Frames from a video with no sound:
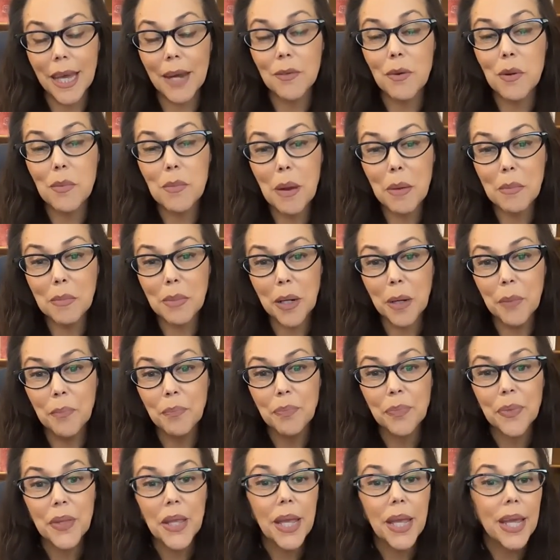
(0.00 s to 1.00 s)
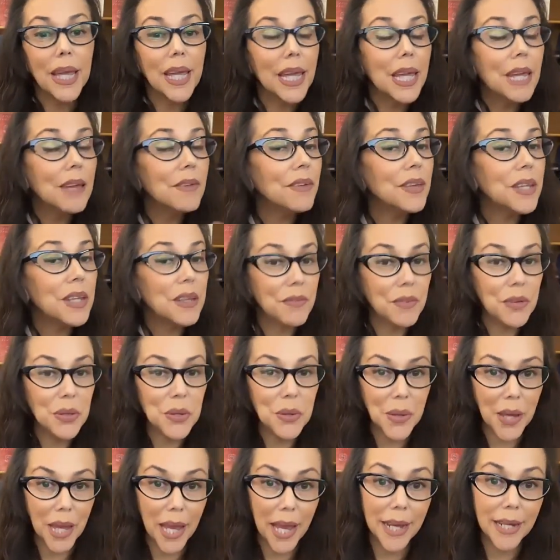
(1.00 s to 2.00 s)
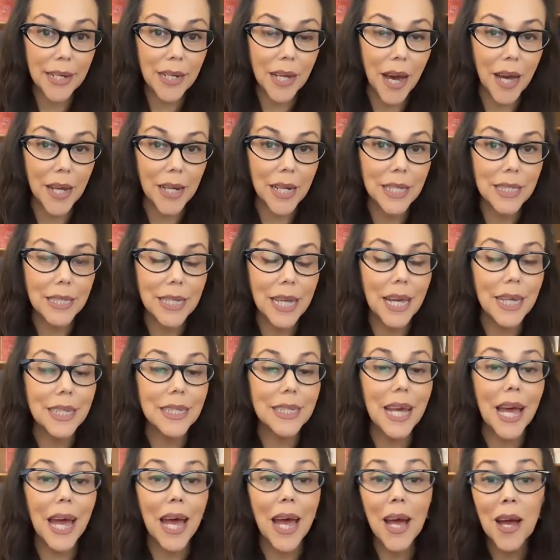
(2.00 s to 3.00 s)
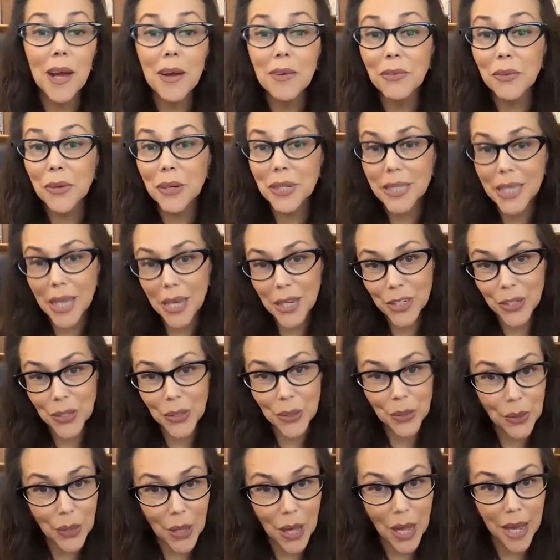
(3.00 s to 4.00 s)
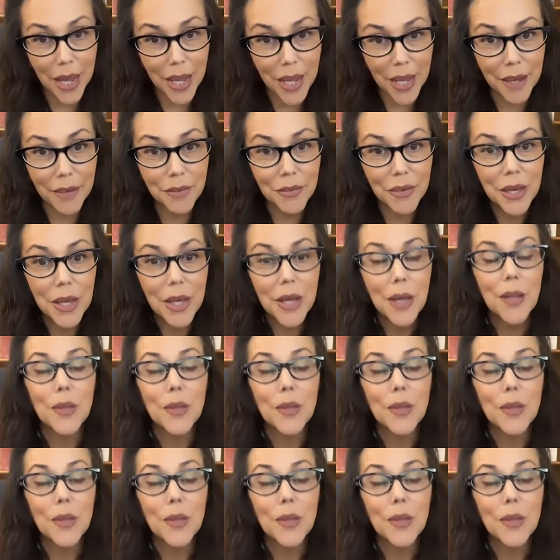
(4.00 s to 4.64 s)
And remember, even if you cannot attend every session live,